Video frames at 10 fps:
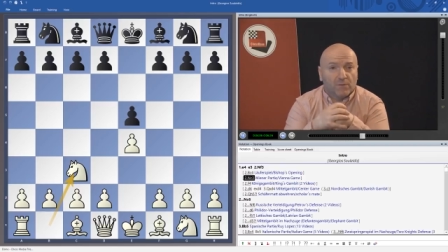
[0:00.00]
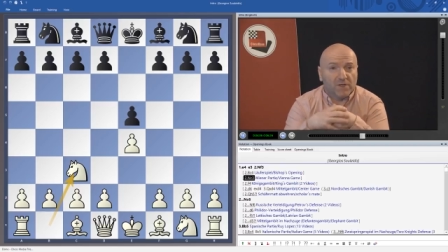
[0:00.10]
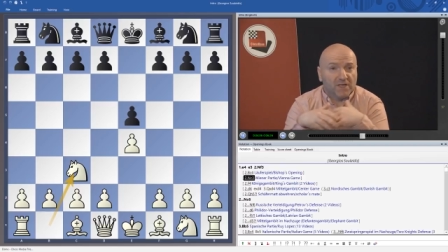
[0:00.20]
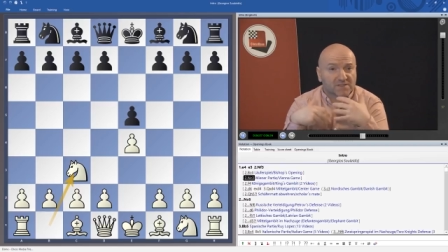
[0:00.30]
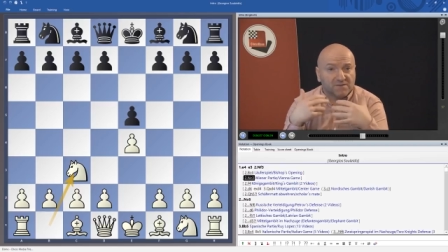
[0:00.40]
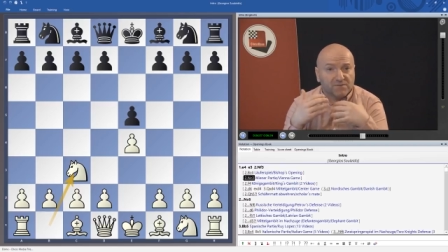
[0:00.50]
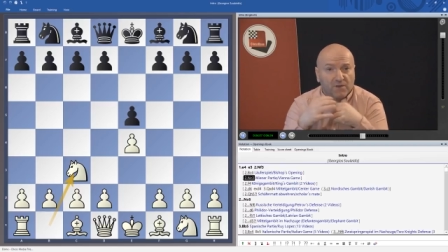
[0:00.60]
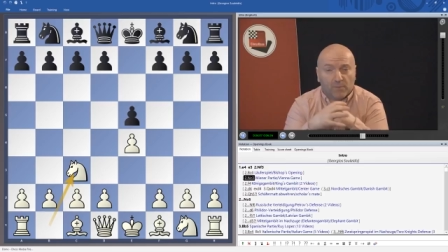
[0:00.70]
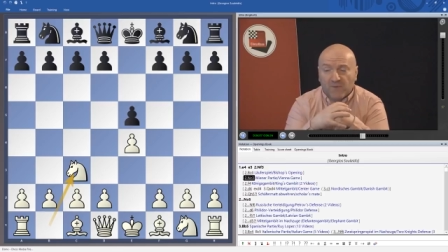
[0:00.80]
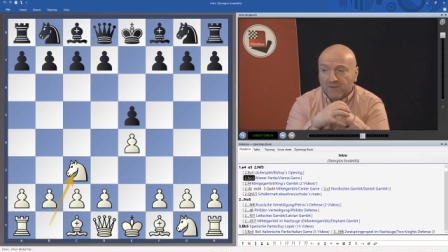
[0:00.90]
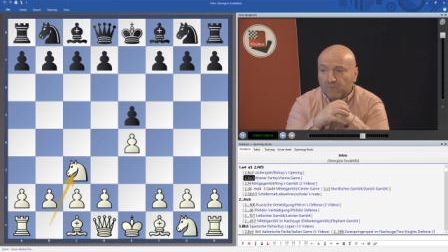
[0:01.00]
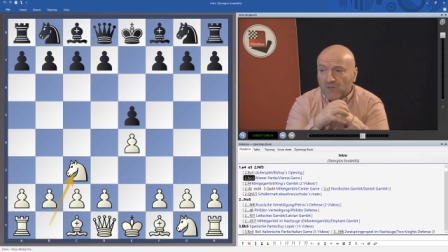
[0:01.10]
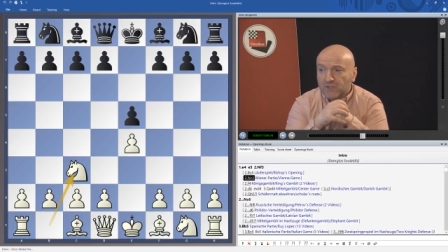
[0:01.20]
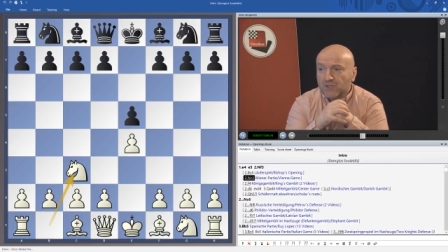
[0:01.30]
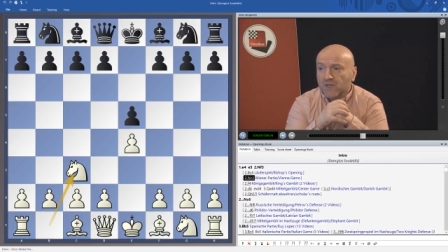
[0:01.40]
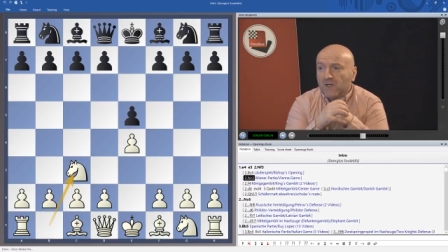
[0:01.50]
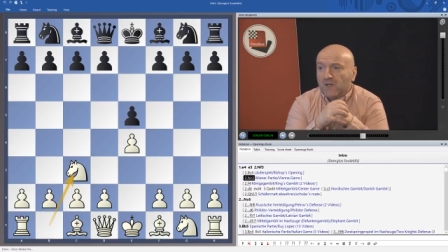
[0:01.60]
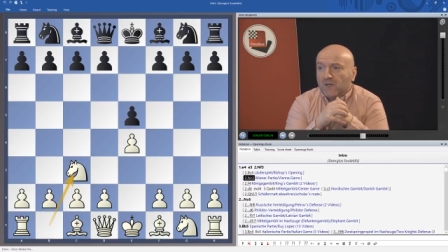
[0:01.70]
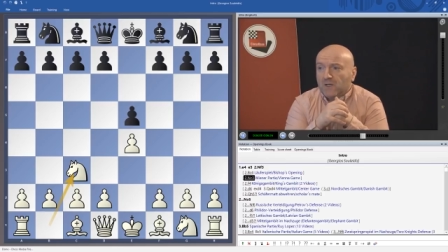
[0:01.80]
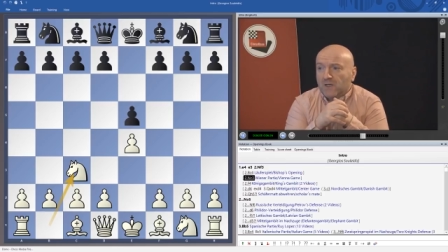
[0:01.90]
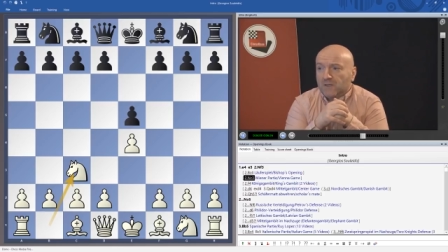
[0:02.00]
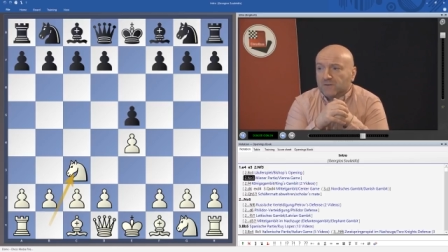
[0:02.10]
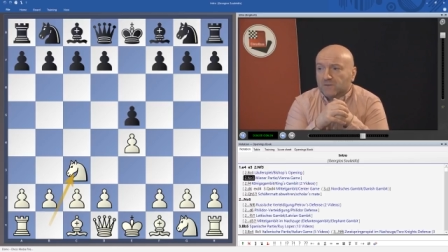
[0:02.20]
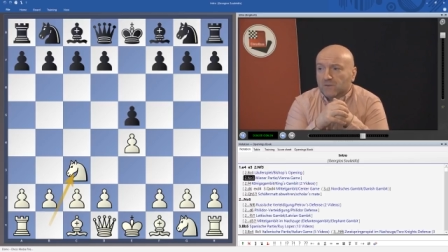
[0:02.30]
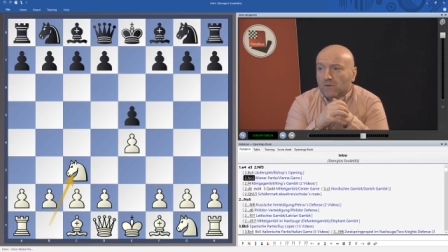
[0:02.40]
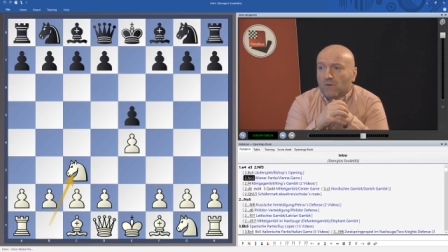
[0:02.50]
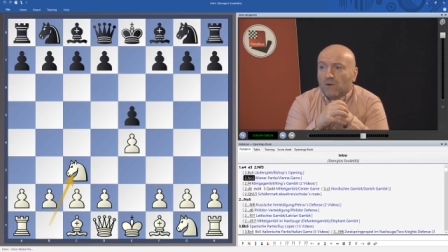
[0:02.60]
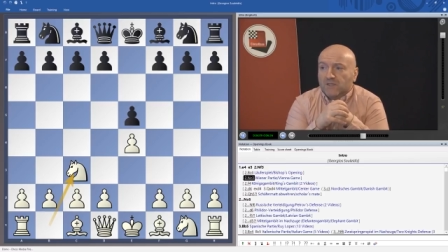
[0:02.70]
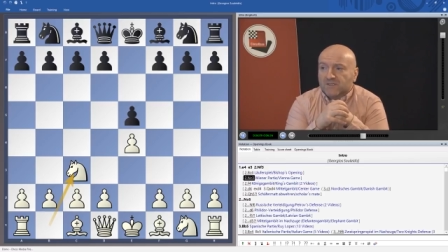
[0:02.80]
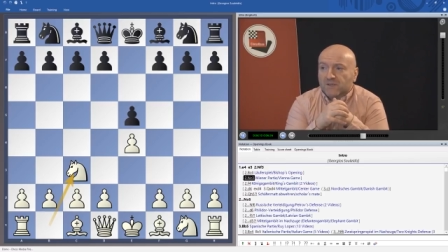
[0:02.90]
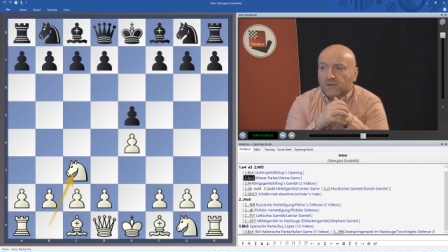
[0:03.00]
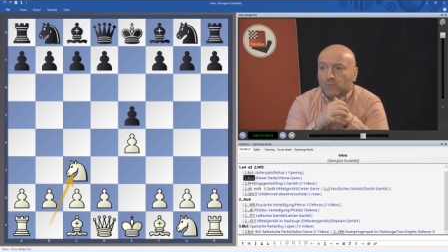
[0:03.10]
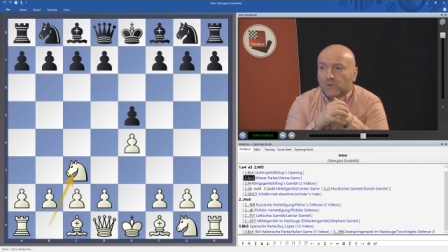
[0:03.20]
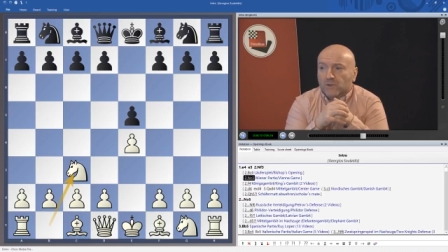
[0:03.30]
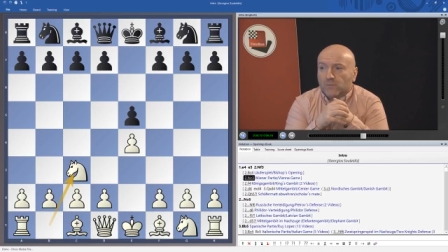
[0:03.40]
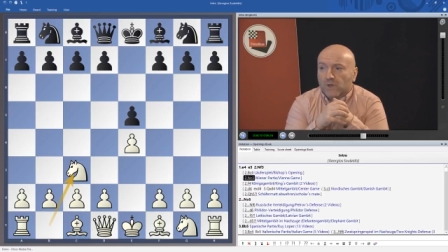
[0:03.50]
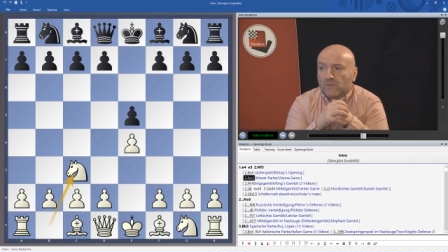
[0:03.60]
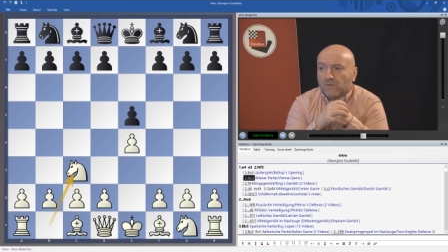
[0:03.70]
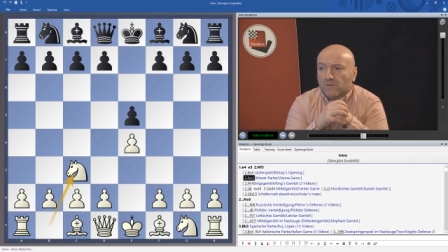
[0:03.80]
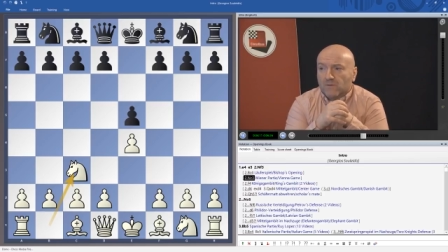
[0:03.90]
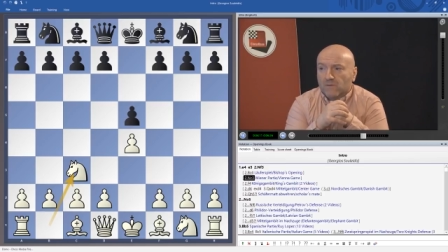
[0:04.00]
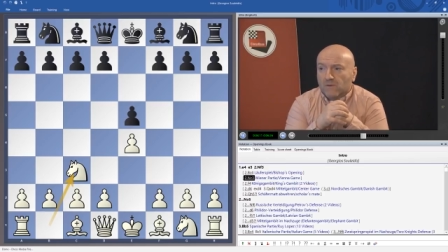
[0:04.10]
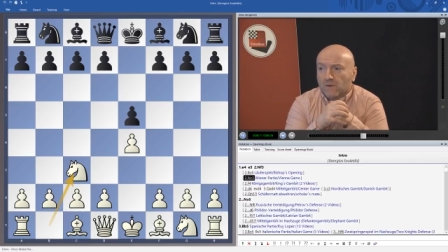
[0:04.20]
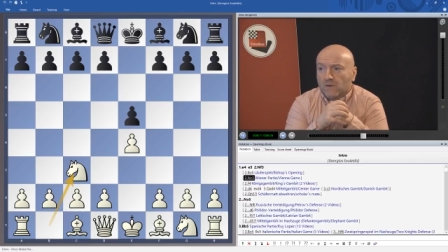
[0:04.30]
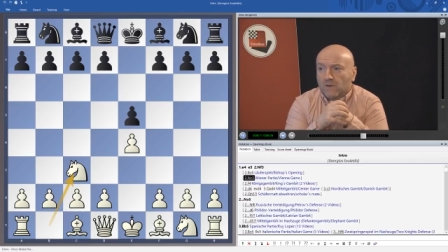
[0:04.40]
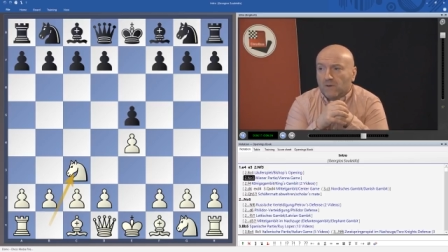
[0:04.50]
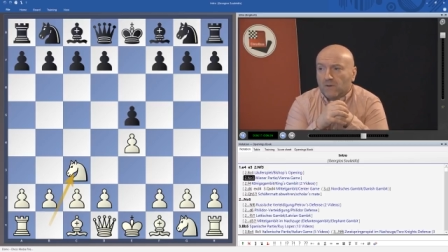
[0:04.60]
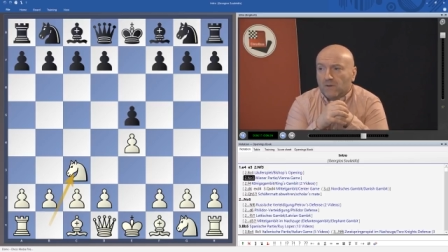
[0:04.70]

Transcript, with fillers: hasn't developed that much, and or let's say where the